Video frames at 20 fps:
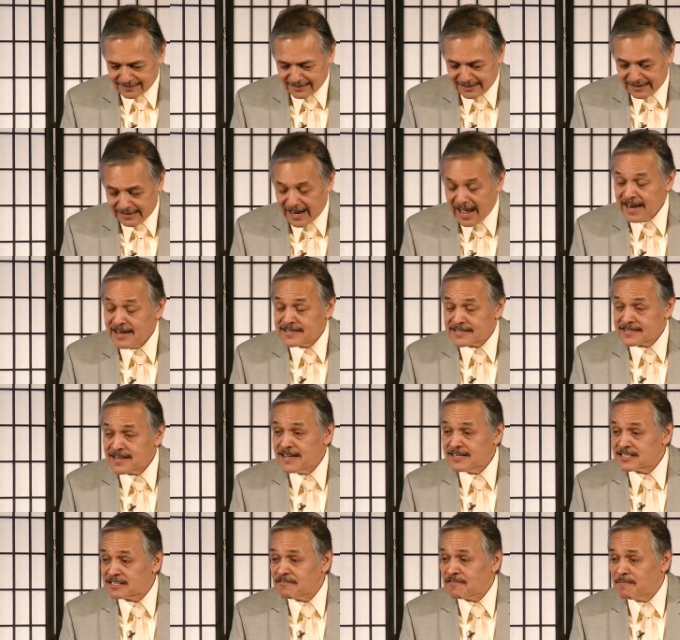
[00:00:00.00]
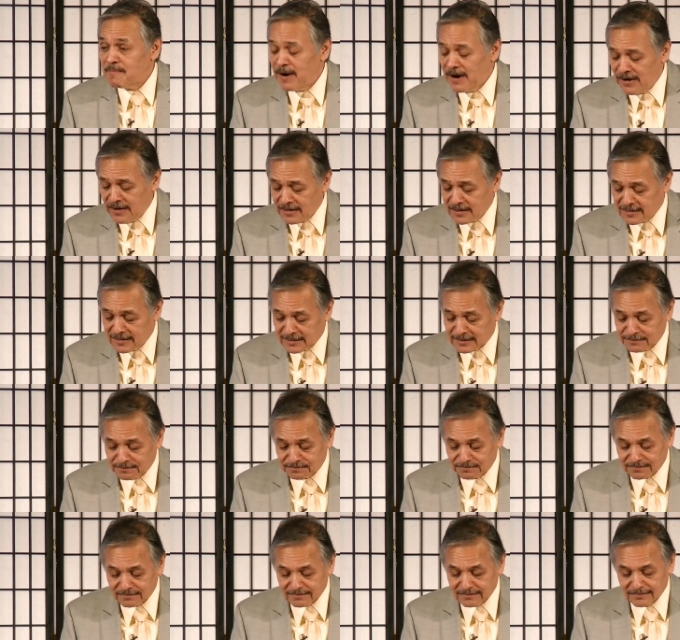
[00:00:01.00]
The United States of America
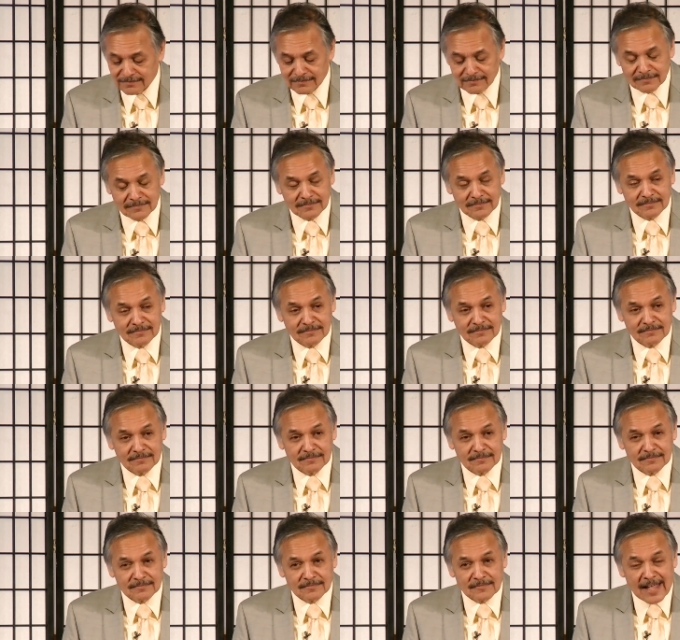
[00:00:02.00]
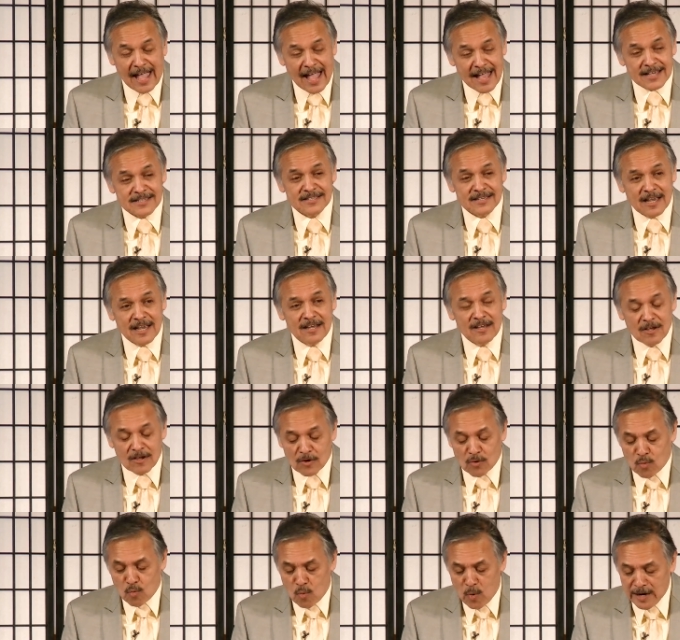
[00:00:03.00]
has a
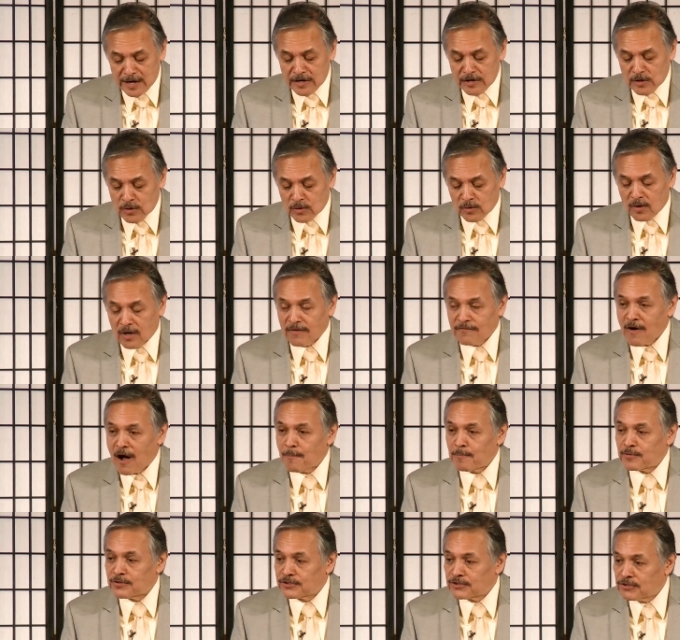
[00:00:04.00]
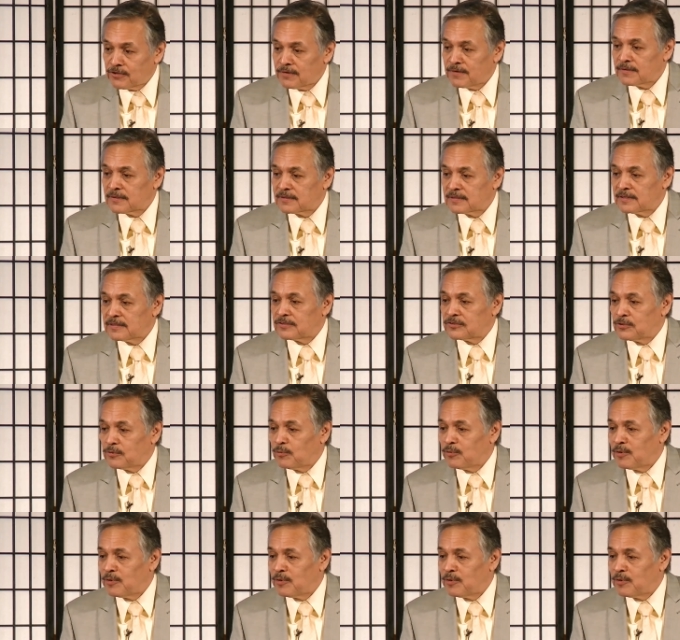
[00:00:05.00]
window of opportunity to